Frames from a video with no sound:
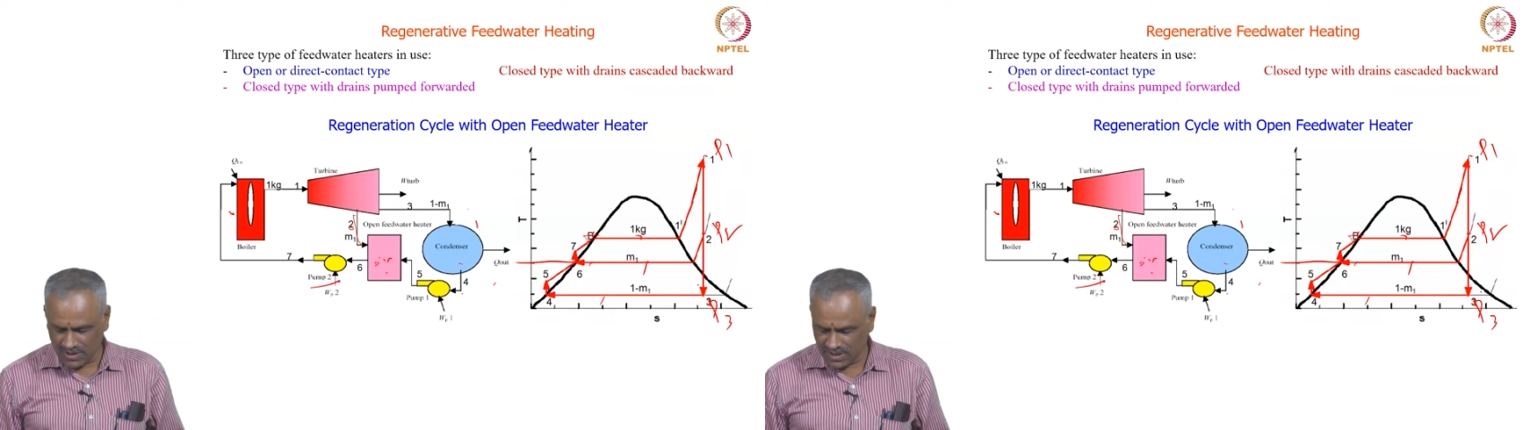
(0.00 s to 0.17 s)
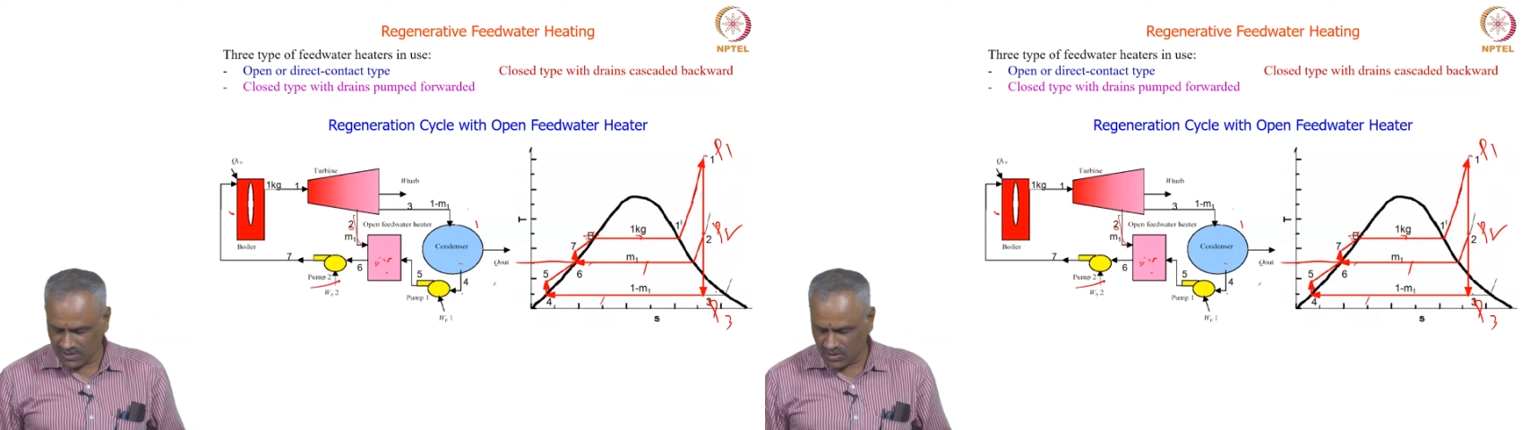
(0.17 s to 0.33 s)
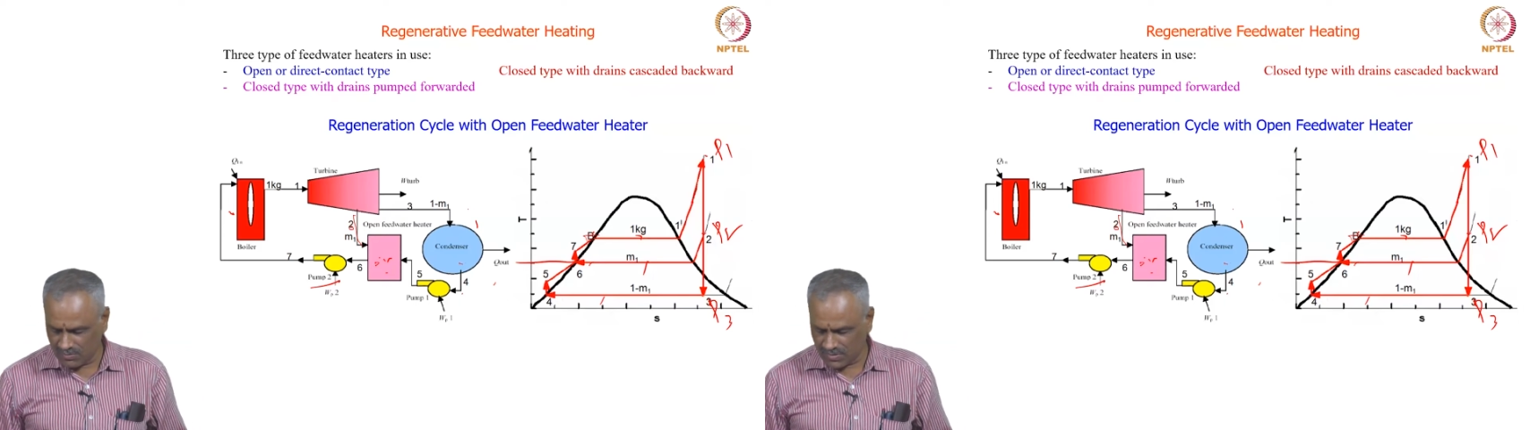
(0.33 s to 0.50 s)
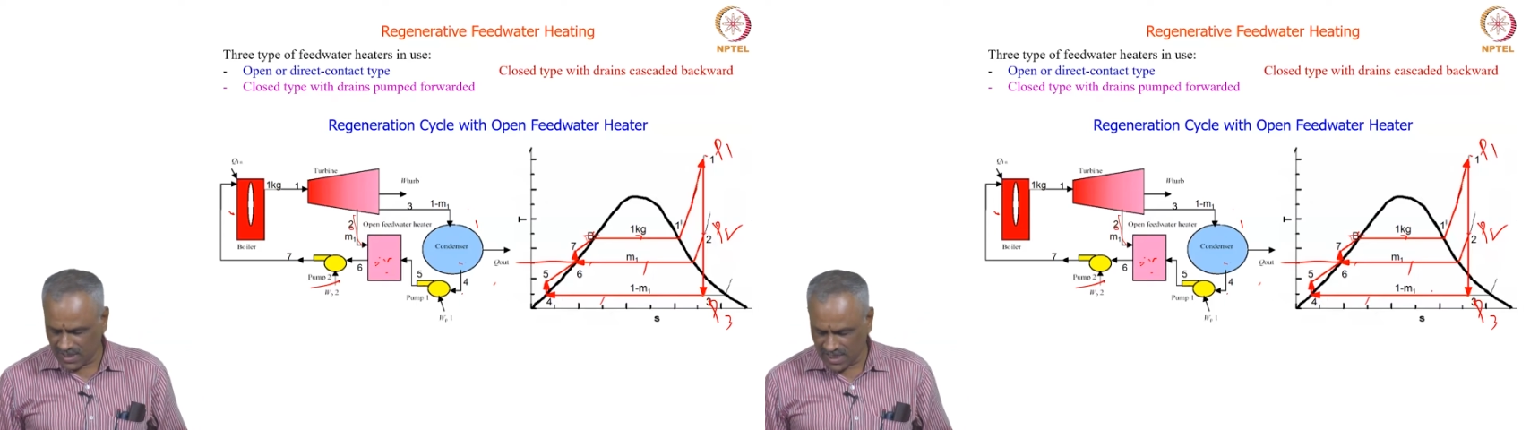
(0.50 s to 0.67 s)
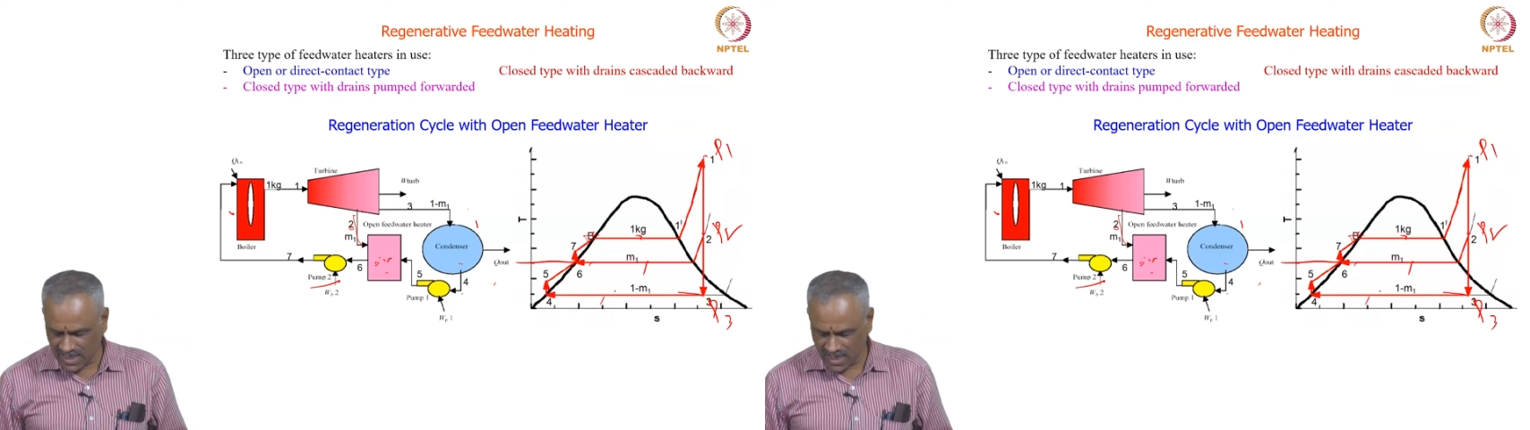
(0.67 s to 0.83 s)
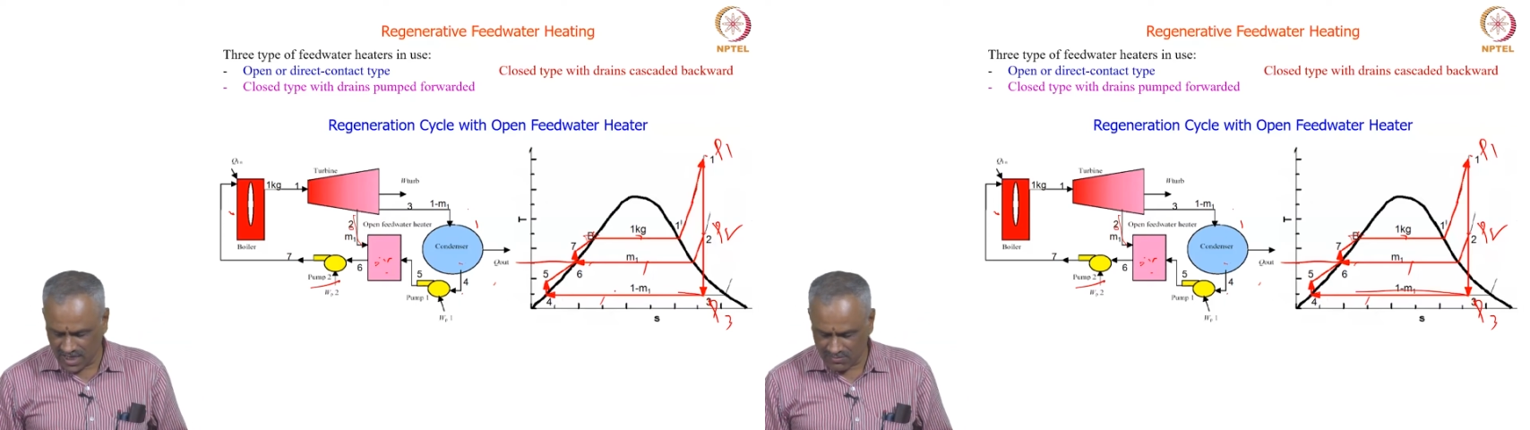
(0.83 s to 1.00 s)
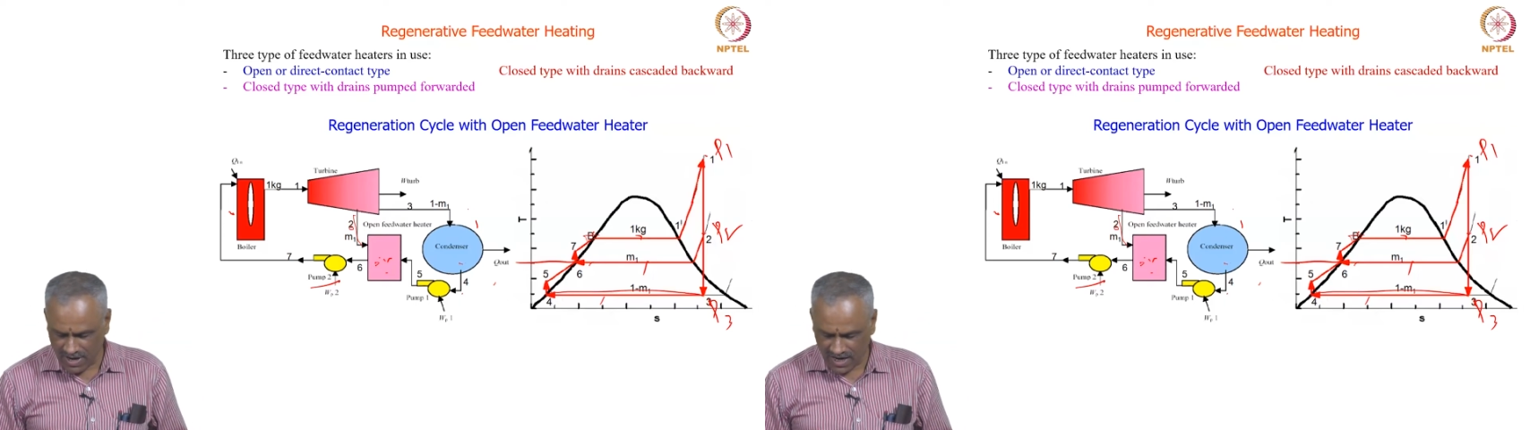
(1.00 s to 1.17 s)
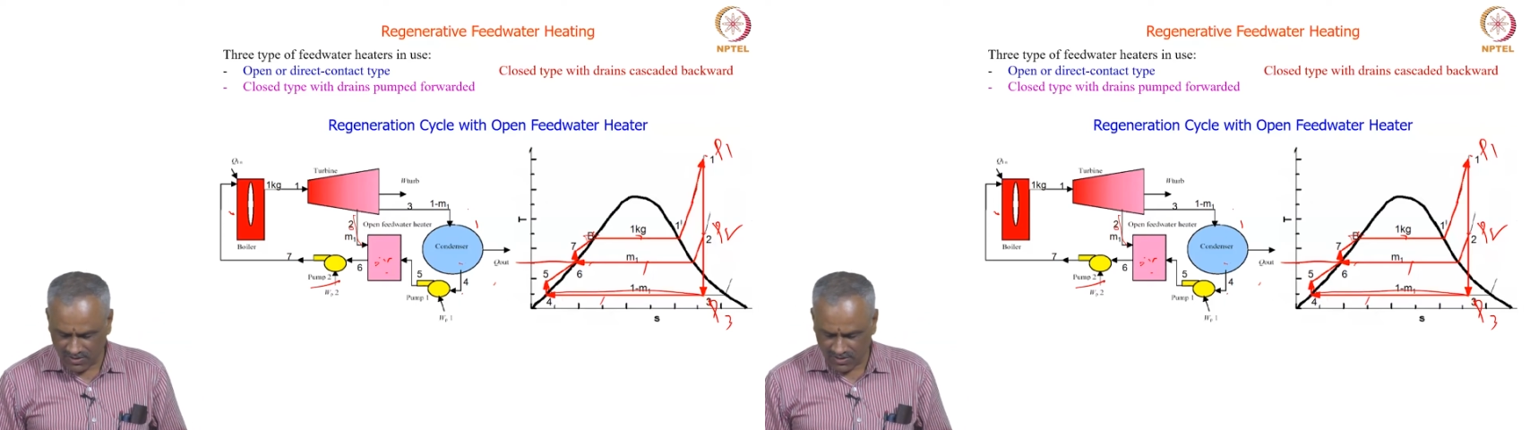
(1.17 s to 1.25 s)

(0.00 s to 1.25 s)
You are bringing it back